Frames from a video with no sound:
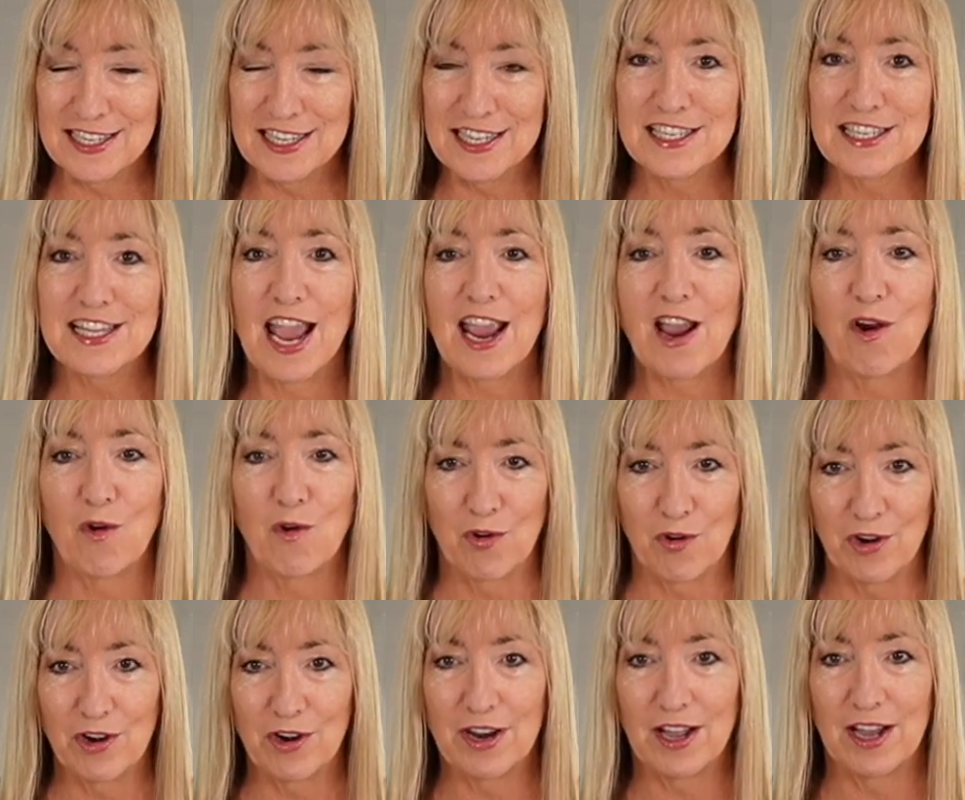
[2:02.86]
is I
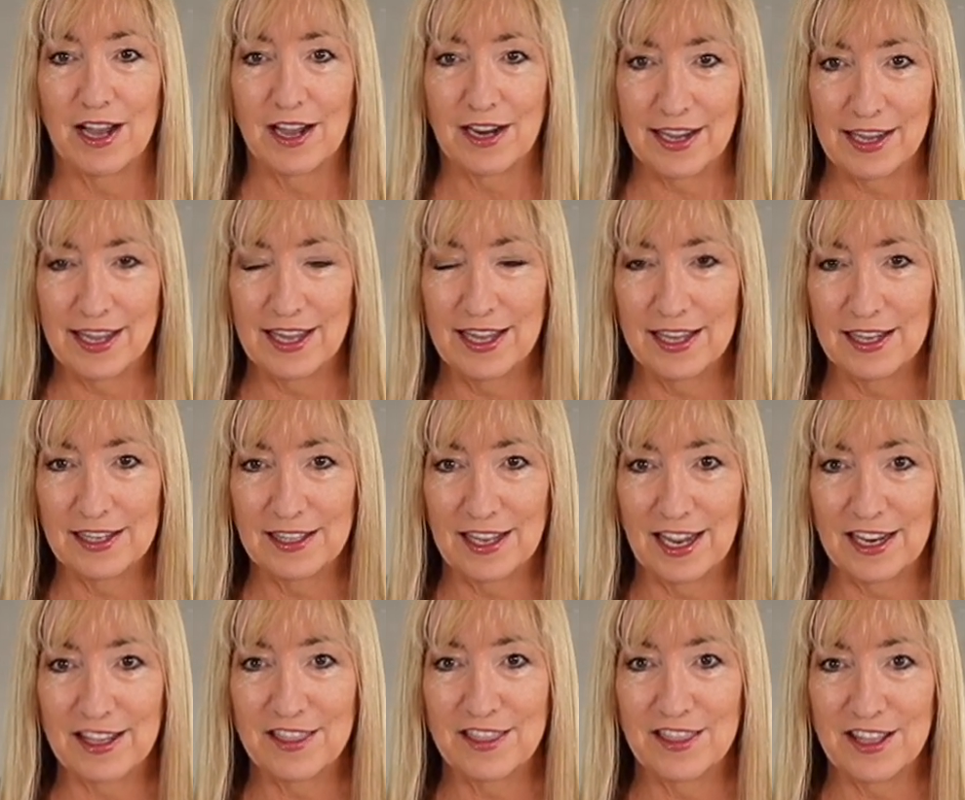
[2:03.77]
ordered a kit
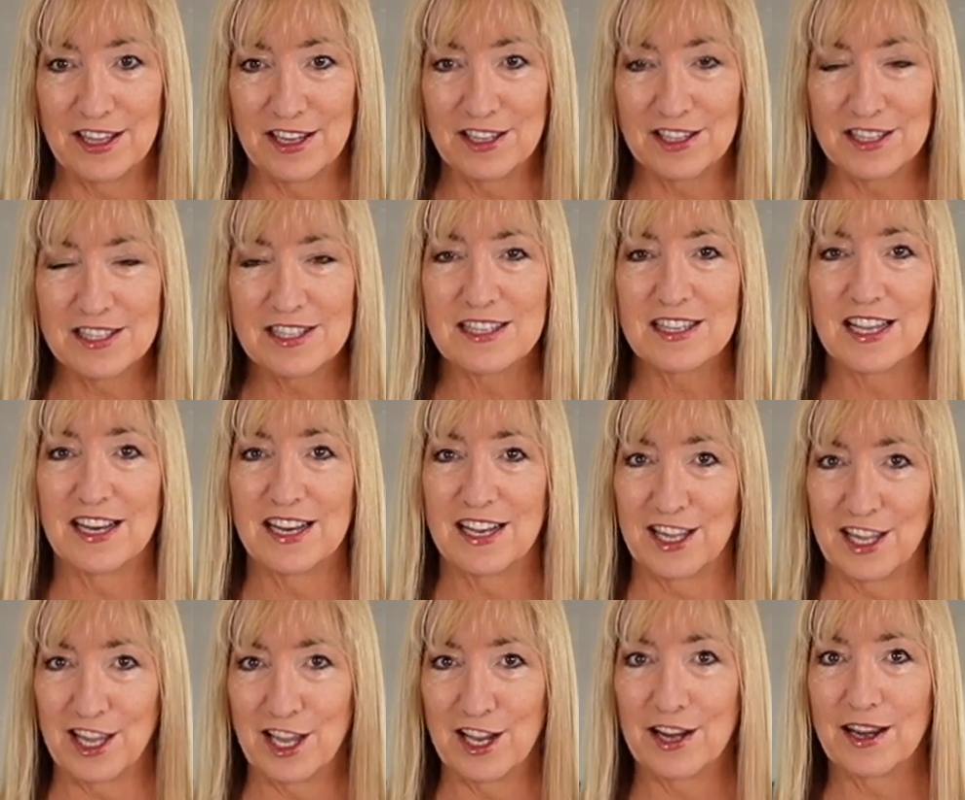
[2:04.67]
like this, and
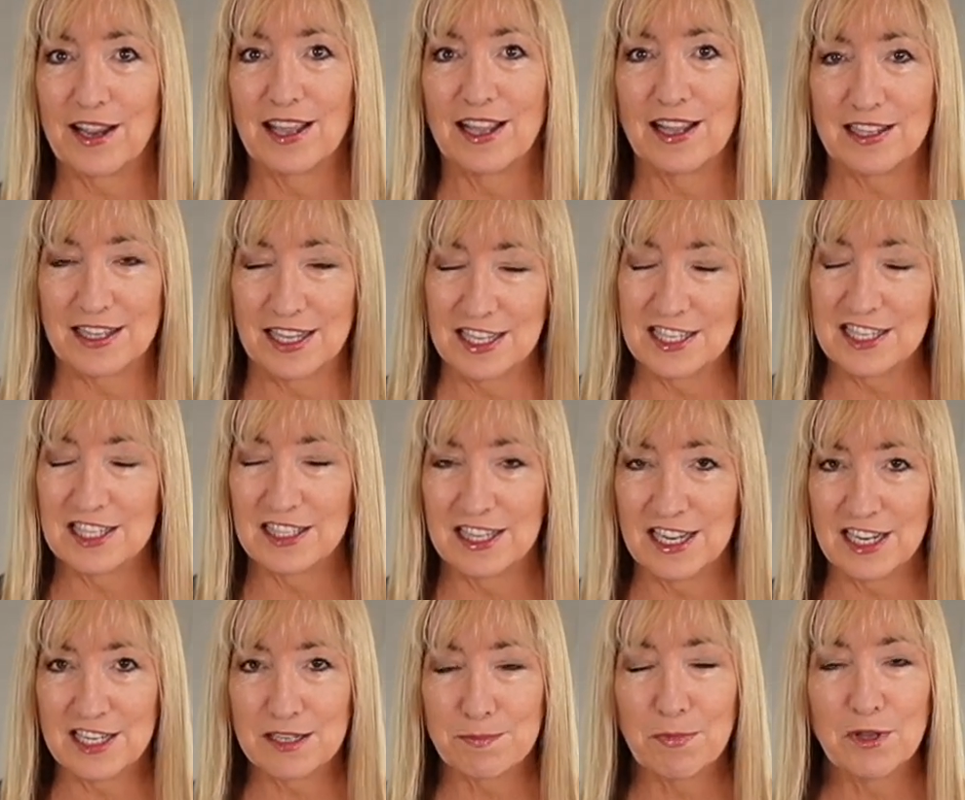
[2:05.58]
again, it is
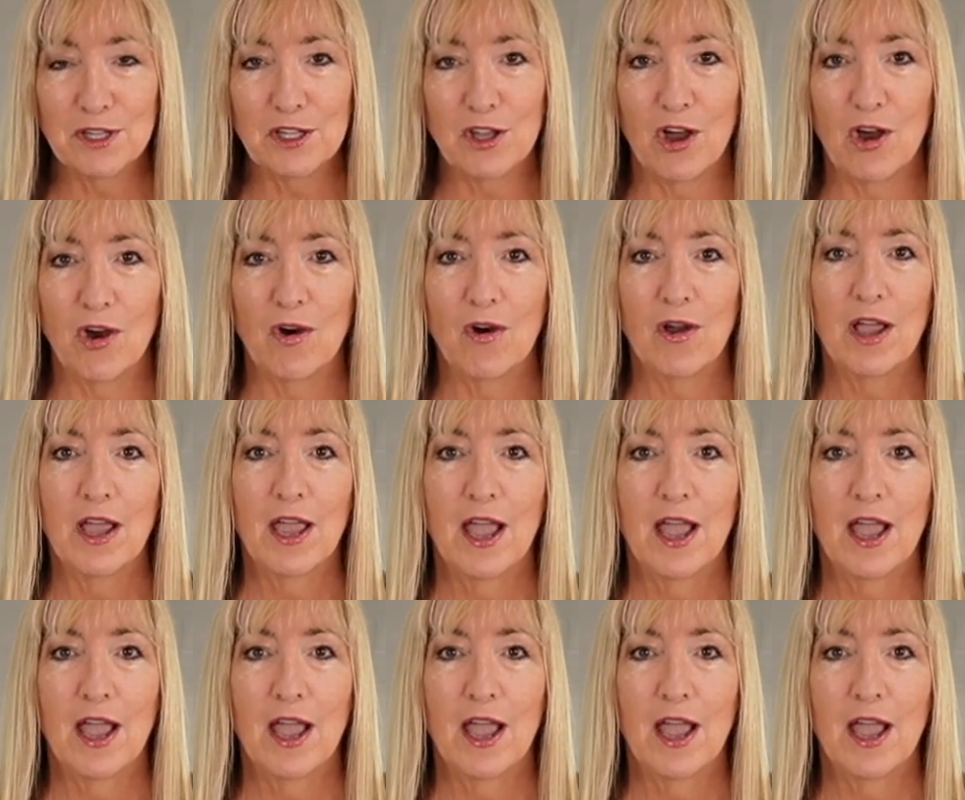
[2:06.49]
linked below.